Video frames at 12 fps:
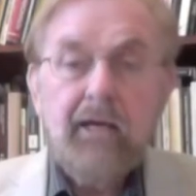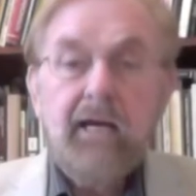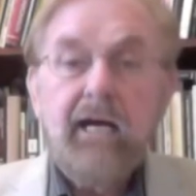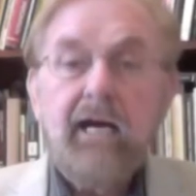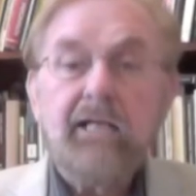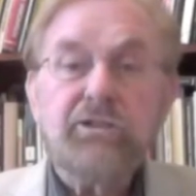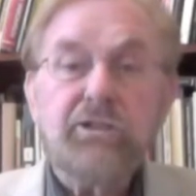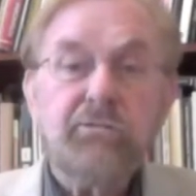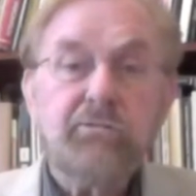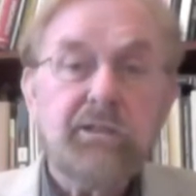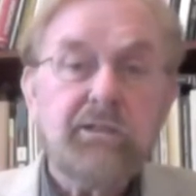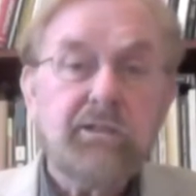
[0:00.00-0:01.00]
And she'd
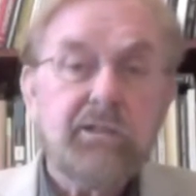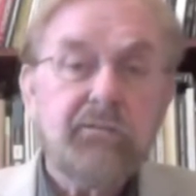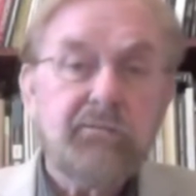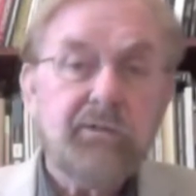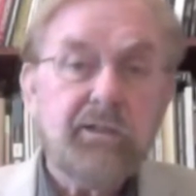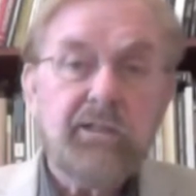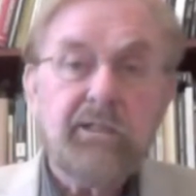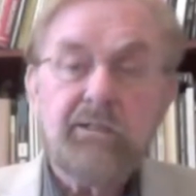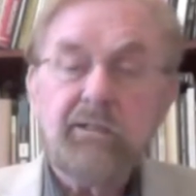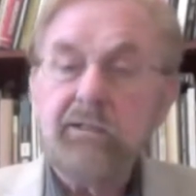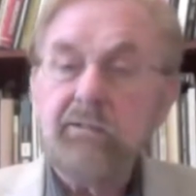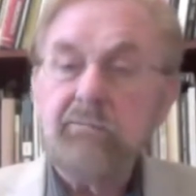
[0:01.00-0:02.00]
written a very
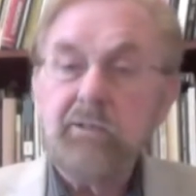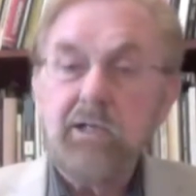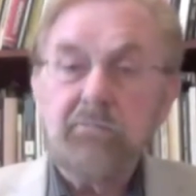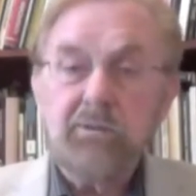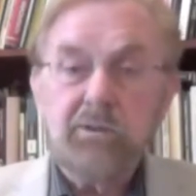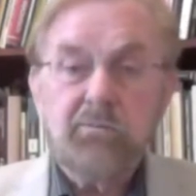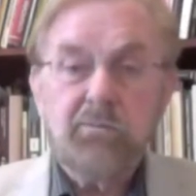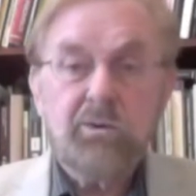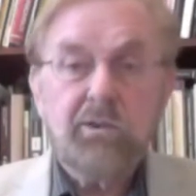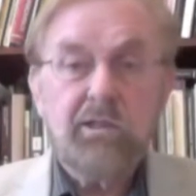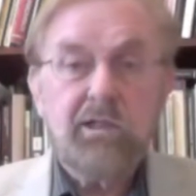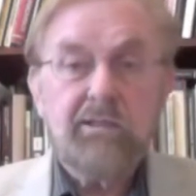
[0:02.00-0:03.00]
uh, popular
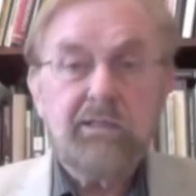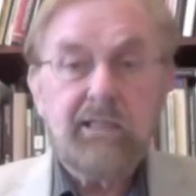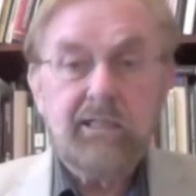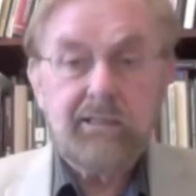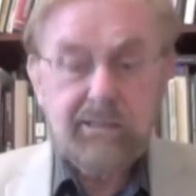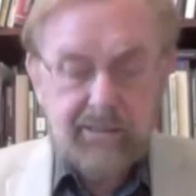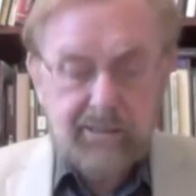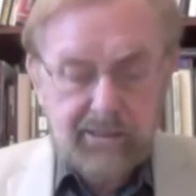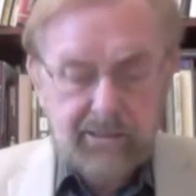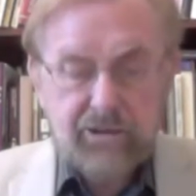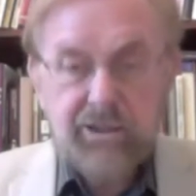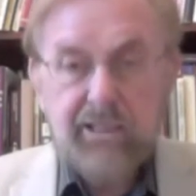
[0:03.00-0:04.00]
book on death and dying.
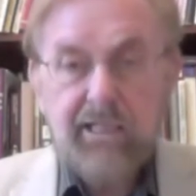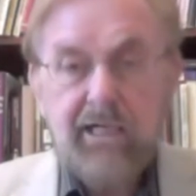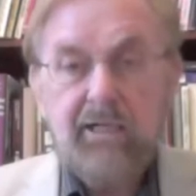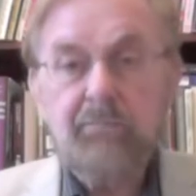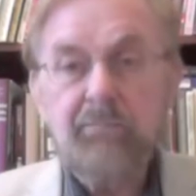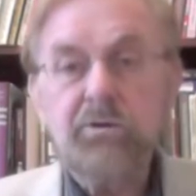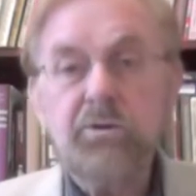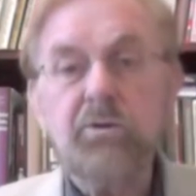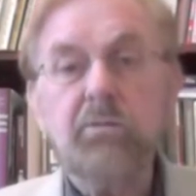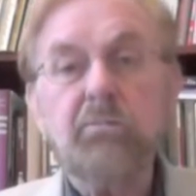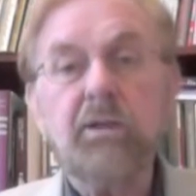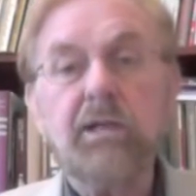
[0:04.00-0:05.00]
She came to a
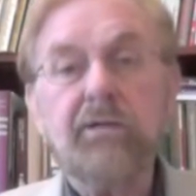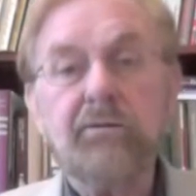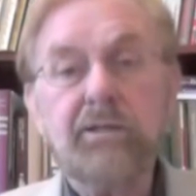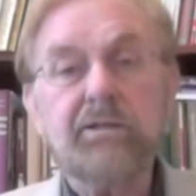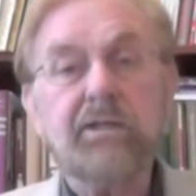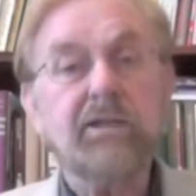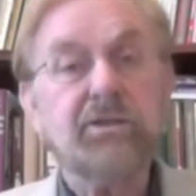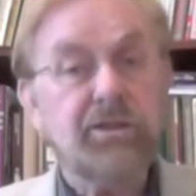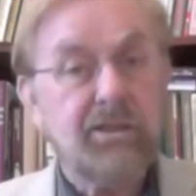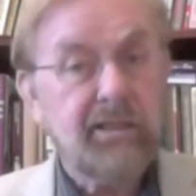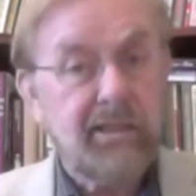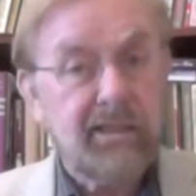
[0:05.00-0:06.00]
plenary session
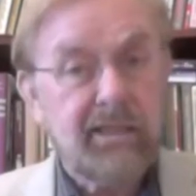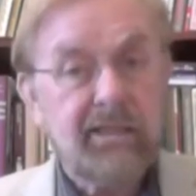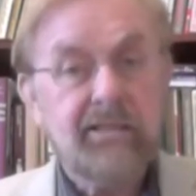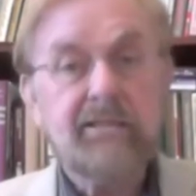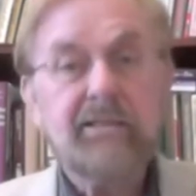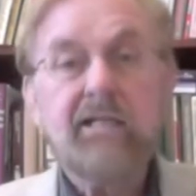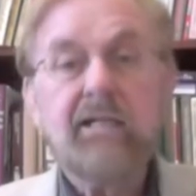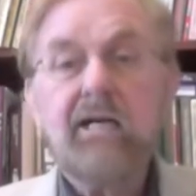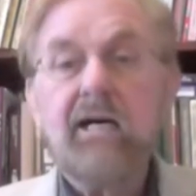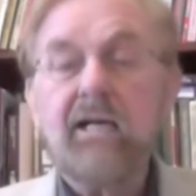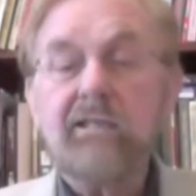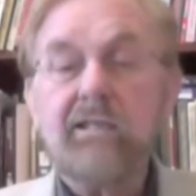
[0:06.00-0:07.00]
again,
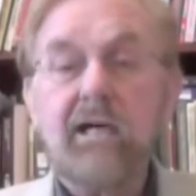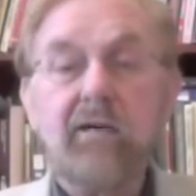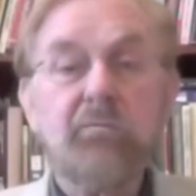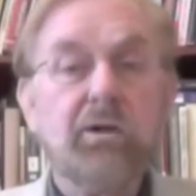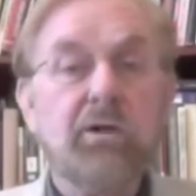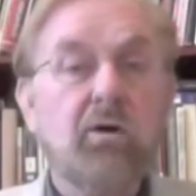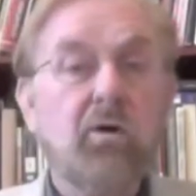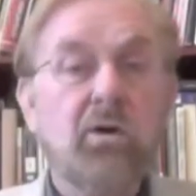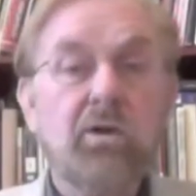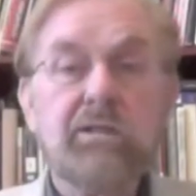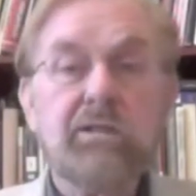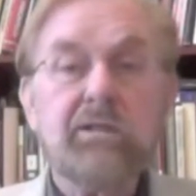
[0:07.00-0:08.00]
a time when
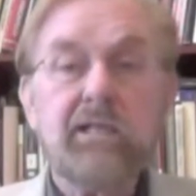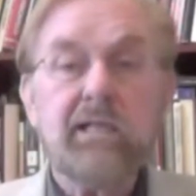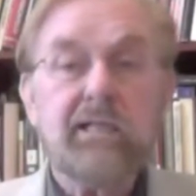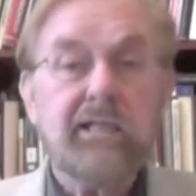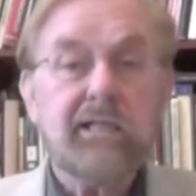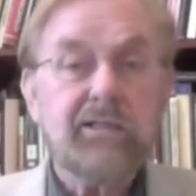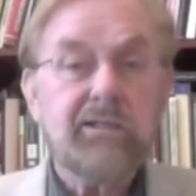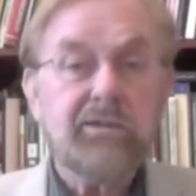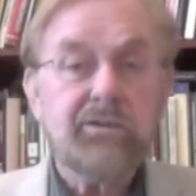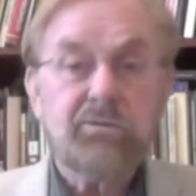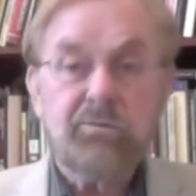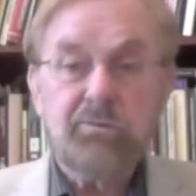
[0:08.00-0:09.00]
all the
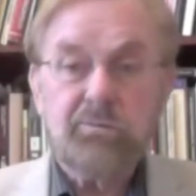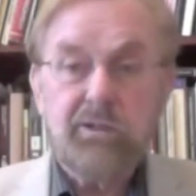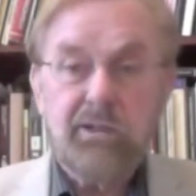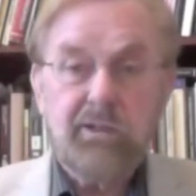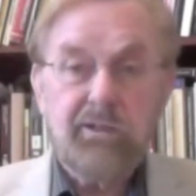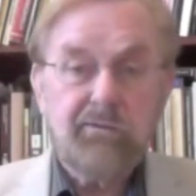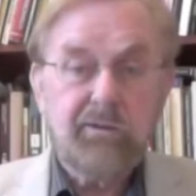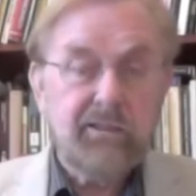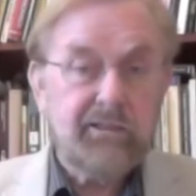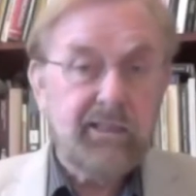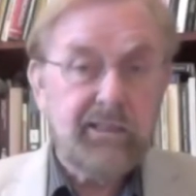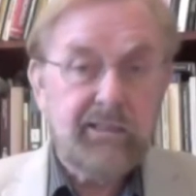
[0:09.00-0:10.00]
delegates uh,
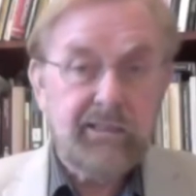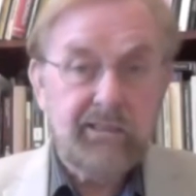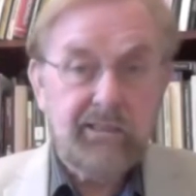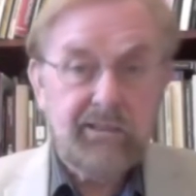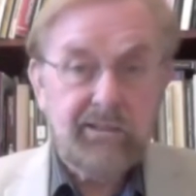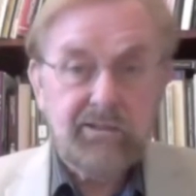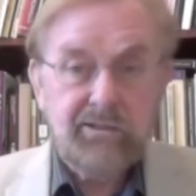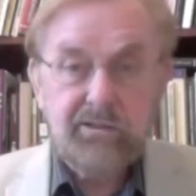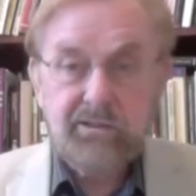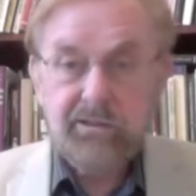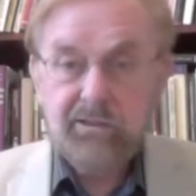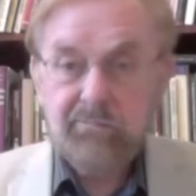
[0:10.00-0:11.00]
attending these
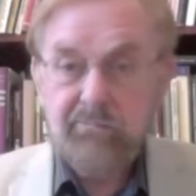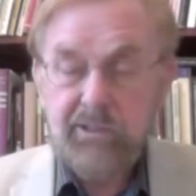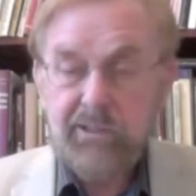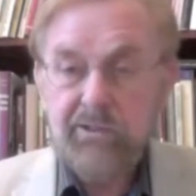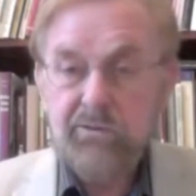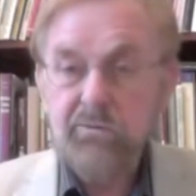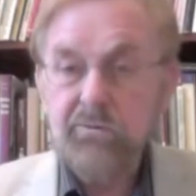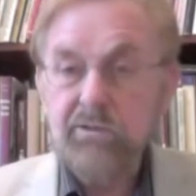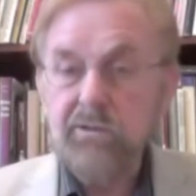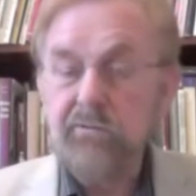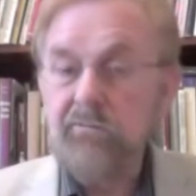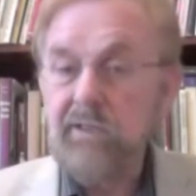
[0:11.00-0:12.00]
uh, meetings
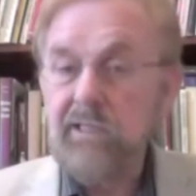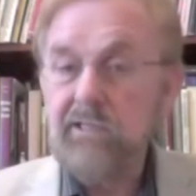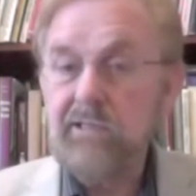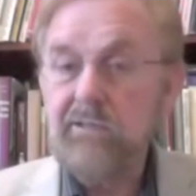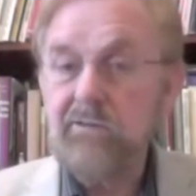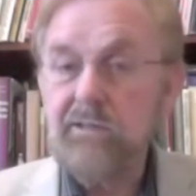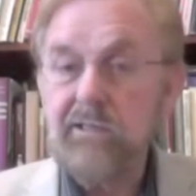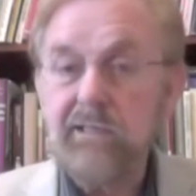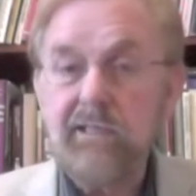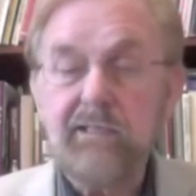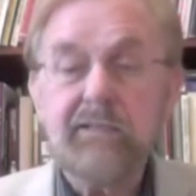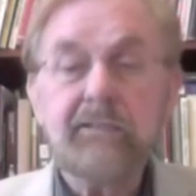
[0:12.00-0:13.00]
were invited to
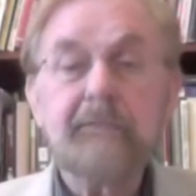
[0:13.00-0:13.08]
attend